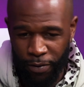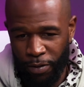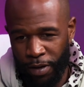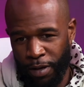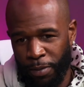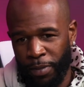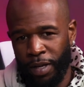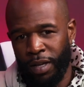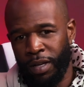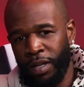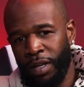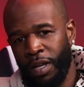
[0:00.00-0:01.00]
for real,
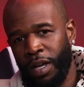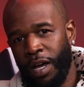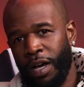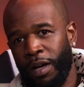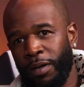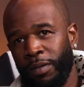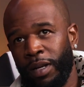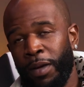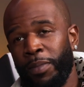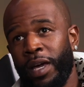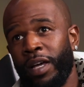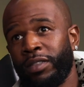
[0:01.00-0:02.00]
man. Let
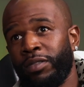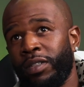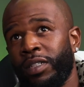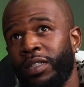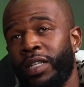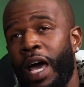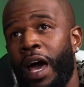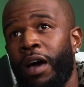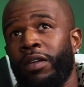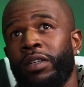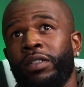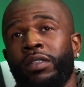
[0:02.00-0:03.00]
me ask you this:
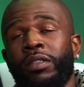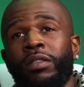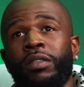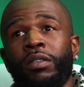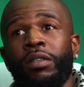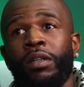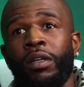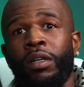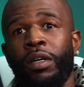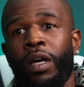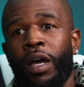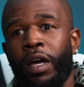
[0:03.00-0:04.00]
how does,
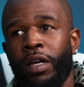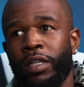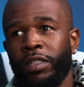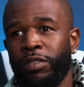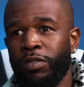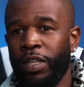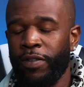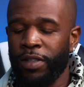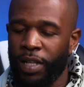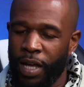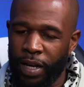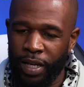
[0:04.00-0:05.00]
because you've given
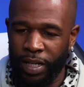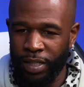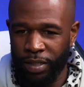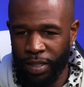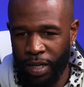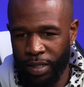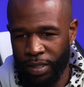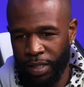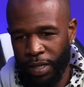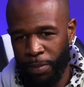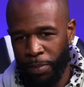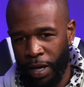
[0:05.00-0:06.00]
a lot of insight into
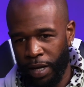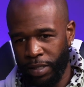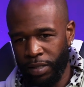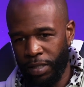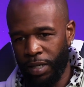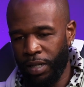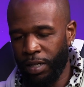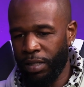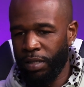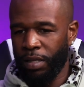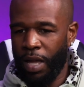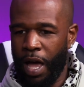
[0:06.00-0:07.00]
your mindset
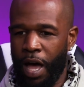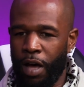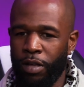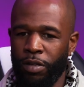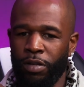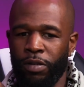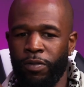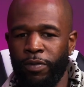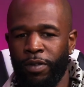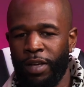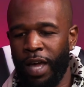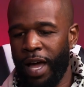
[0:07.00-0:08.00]
and how you
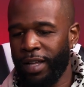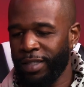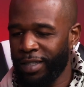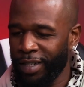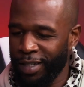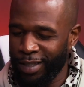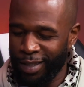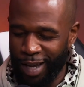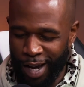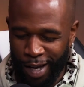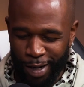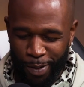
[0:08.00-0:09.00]
got into this
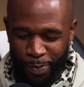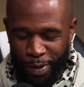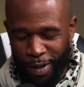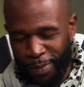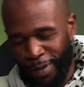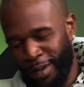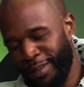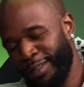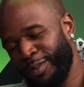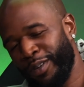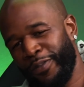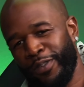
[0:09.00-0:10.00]
early point, bro.
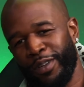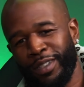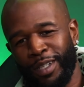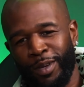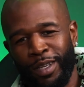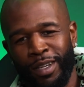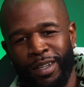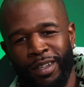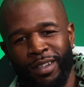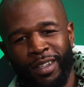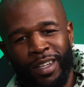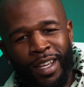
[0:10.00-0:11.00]
24 is so
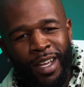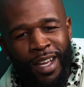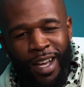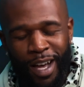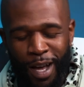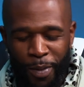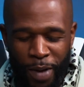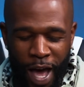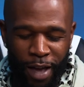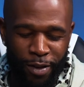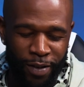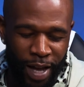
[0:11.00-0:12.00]
young. But how
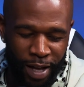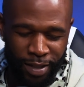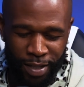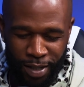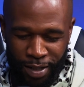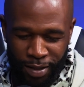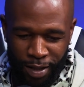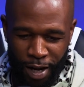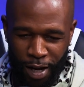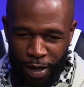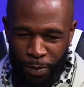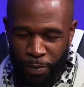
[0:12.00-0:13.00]
you got into this
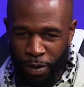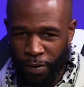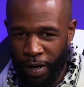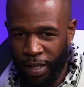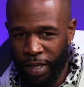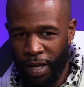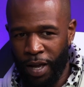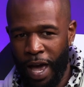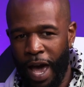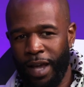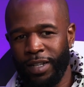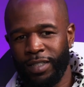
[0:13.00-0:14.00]
early point right now?
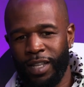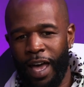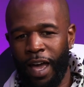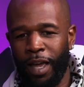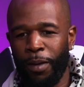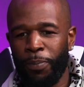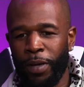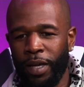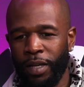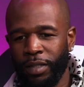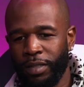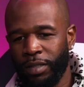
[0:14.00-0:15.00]
How does
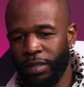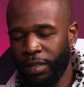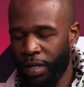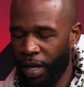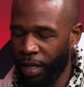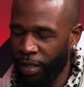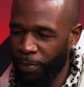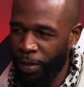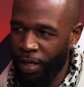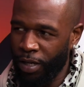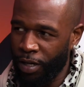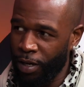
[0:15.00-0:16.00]
Apex, that
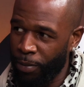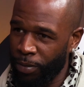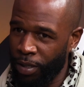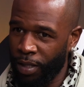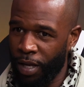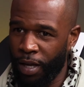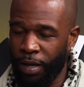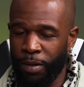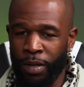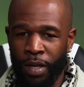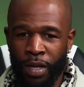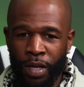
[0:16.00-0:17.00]
being your company
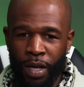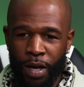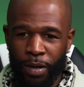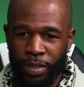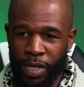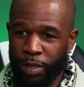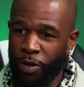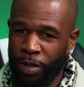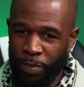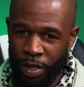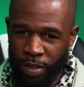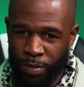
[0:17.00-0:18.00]
name, because I know what it
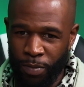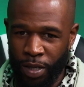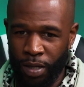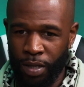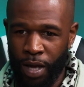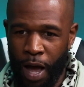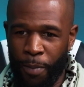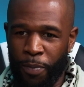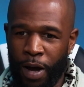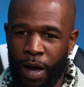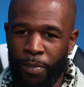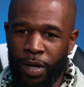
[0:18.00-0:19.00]
means to me. I
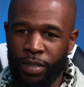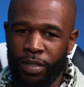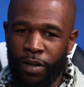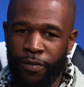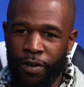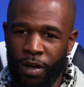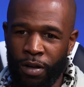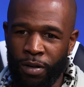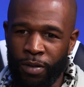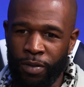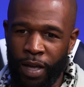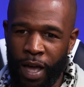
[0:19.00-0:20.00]
pride myself
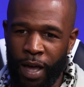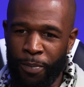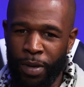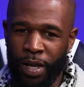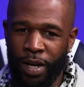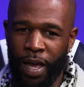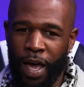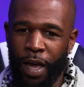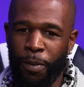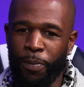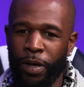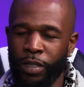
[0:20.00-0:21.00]
on being an
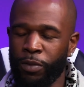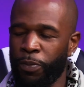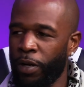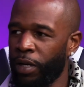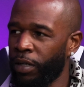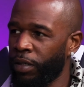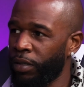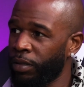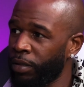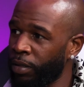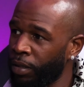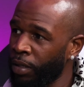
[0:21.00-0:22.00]
apex predator.
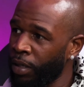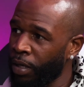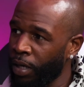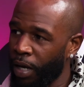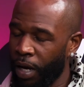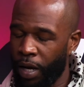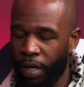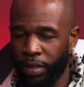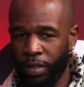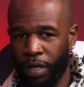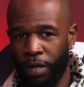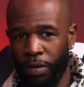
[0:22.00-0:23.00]
All right,
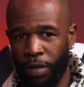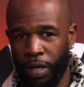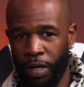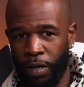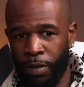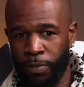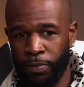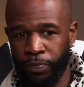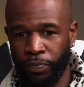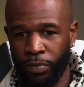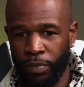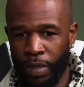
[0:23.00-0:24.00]
so
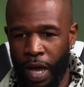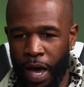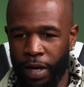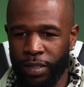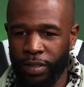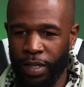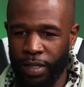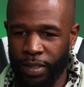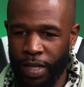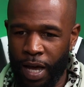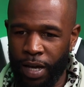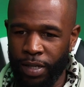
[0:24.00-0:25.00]
how does that
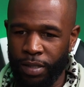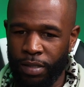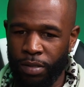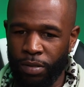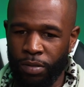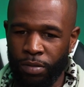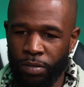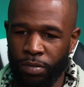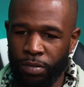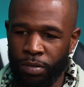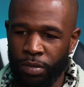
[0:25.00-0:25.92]
tie into